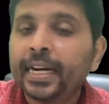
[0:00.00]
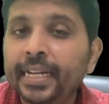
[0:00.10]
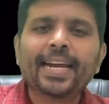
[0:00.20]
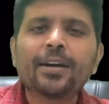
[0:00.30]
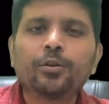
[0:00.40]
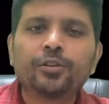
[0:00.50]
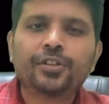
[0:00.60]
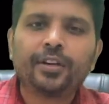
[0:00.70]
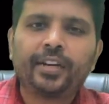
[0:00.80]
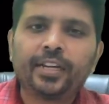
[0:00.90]
Second
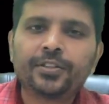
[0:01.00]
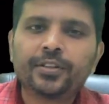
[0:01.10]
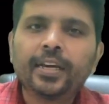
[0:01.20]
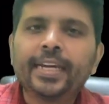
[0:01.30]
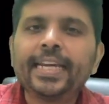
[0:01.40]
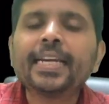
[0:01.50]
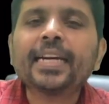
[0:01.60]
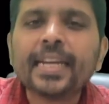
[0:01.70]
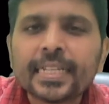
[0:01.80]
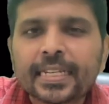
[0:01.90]
question is
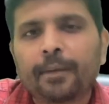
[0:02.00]
increased